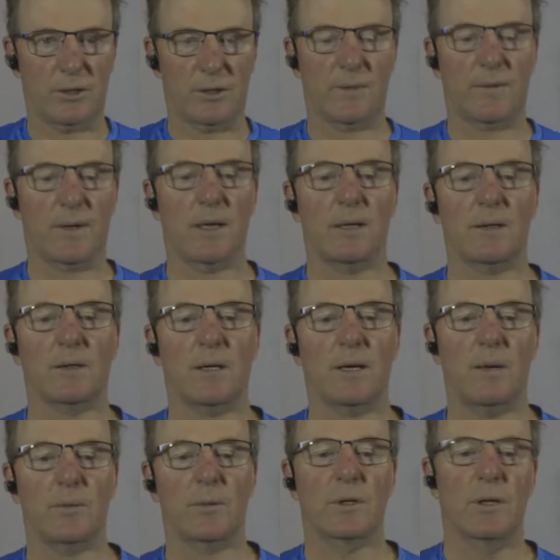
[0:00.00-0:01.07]
of the end
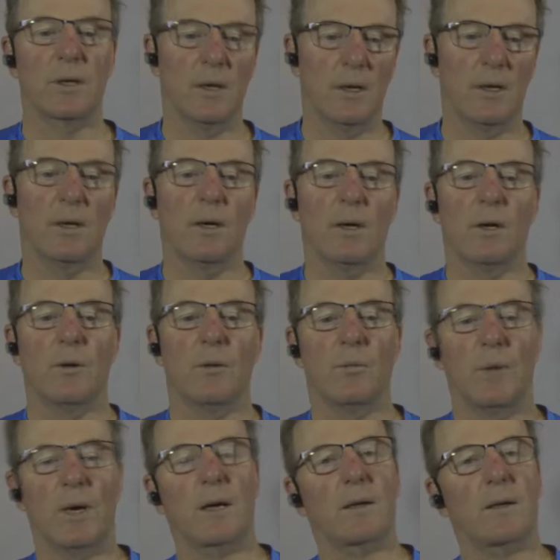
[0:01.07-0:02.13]
times.
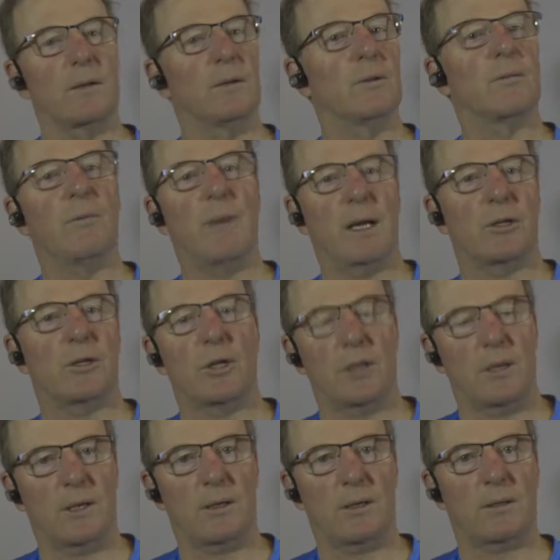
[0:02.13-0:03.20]
Mark and Luke
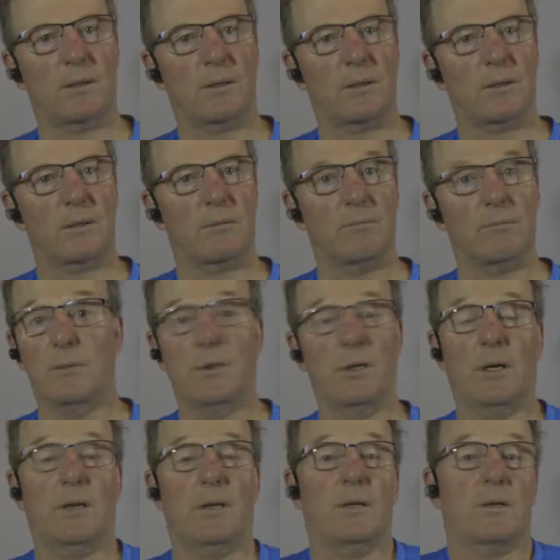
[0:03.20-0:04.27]
mention it.
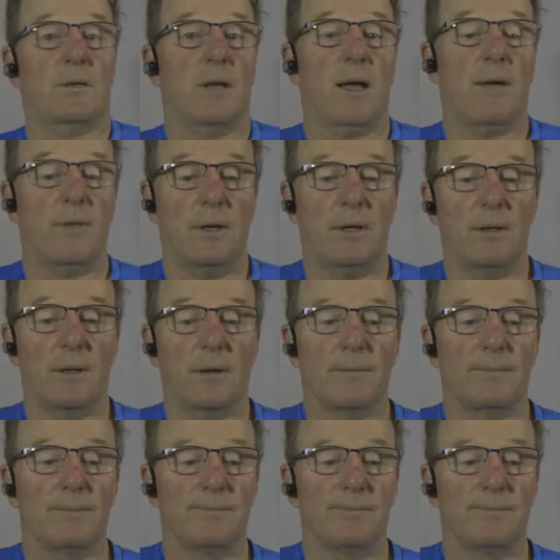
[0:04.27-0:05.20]
John doesn't have it in there.